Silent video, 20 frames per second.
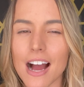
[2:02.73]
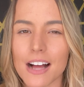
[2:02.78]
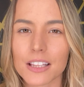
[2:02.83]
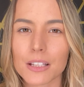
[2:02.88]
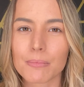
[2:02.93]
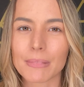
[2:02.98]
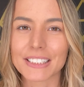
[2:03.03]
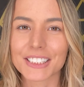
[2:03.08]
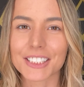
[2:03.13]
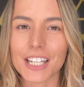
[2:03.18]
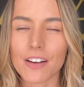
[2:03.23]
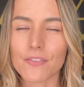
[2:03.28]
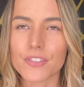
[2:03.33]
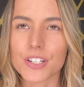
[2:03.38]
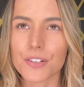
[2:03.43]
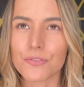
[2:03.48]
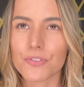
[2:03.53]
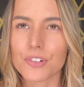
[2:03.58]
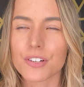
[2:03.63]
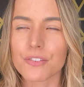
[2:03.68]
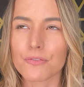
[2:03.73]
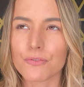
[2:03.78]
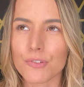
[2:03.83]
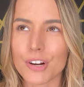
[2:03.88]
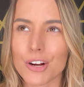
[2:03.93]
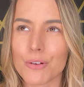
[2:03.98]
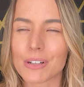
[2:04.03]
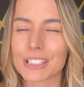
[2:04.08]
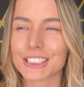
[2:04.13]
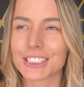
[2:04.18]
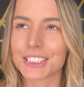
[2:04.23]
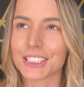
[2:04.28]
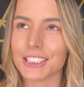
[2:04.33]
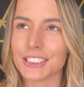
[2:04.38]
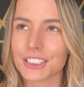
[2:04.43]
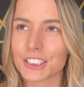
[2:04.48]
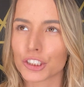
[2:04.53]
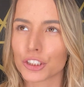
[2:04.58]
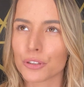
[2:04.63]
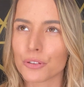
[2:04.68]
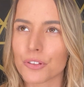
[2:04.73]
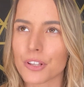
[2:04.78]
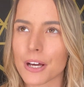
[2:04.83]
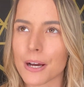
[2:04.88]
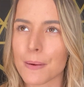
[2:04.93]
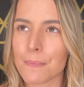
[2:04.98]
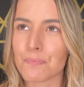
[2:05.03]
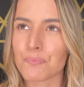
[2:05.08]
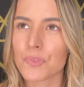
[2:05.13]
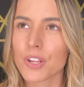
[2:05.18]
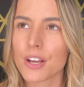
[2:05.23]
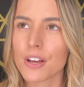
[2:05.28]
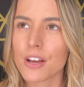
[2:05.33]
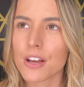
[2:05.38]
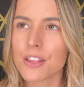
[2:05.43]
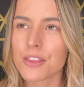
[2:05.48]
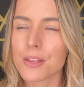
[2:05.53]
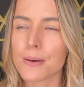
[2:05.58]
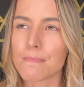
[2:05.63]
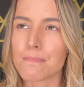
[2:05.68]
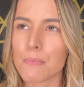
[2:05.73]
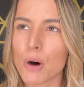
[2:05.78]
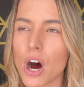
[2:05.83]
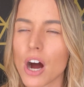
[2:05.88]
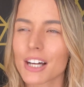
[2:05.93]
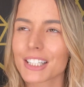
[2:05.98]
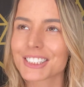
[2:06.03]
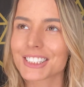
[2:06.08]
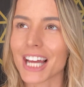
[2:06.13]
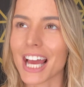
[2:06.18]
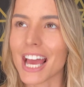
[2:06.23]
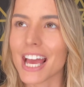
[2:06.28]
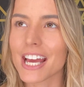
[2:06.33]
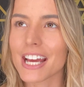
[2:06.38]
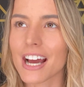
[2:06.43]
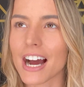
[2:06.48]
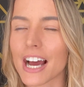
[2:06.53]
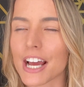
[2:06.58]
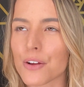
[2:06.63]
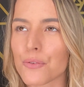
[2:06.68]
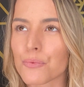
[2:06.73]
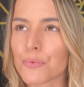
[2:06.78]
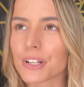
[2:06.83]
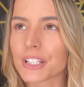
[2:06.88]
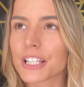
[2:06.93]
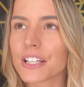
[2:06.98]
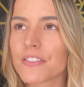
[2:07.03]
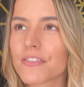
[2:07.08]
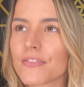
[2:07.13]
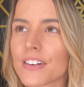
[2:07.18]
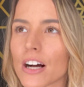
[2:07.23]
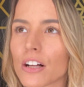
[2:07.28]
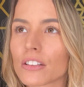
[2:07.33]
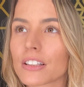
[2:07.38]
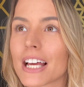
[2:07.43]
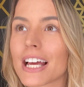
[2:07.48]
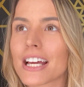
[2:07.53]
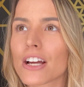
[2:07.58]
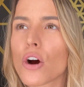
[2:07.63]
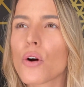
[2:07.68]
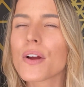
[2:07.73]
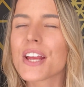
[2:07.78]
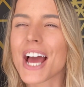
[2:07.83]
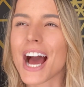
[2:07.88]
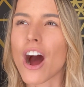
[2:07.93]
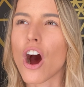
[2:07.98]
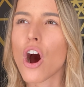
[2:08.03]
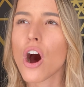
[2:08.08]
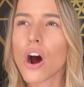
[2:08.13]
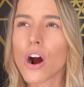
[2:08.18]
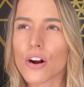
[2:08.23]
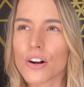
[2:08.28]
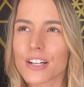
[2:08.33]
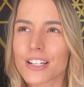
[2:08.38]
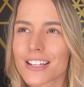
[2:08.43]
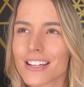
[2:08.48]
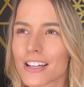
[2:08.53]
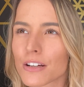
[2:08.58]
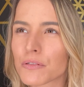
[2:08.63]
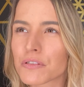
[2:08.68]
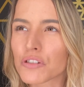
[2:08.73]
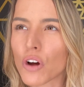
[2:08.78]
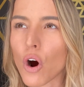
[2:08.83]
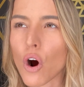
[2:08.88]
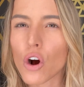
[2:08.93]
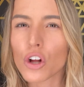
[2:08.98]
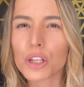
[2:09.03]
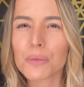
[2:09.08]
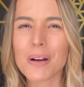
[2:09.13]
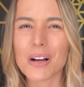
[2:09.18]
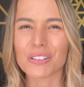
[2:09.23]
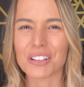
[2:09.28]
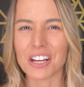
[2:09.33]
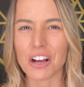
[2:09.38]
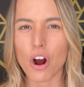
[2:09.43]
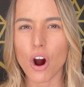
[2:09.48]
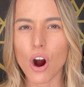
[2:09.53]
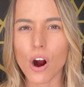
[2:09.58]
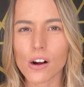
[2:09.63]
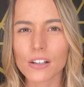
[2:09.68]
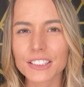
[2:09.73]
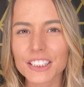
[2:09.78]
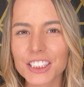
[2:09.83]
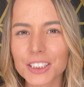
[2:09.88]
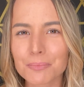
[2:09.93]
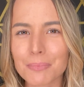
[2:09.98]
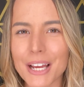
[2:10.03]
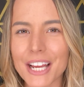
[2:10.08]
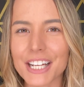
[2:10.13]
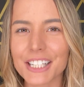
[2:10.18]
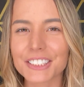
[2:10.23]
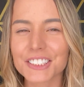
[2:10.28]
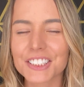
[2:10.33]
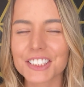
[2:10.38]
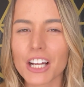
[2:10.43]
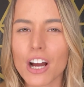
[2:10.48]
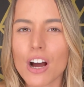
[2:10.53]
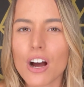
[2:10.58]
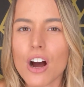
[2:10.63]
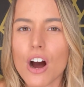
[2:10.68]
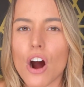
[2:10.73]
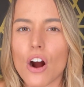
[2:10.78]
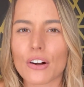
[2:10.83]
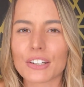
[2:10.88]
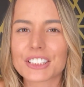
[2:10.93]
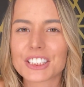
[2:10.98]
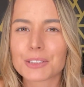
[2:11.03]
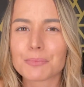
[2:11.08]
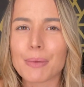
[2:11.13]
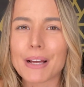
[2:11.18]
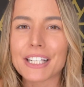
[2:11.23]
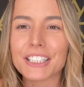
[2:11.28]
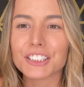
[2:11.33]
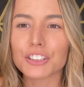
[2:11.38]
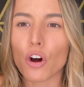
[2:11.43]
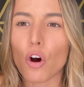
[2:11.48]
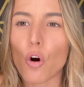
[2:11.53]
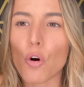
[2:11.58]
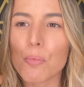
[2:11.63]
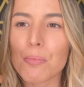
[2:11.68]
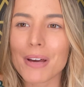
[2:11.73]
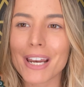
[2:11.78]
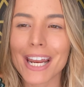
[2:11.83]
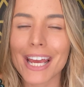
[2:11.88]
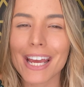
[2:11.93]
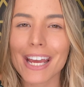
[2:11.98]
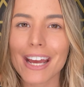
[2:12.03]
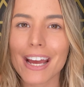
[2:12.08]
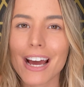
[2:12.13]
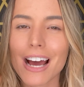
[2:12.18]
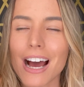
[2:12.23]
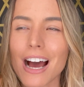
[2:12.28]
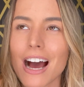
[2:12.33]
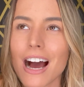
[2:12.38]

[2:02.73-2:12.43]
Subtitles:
elements have different frequencies to them. The moss agate really felt like, oh yeah, heart. It was all about like heart space opening.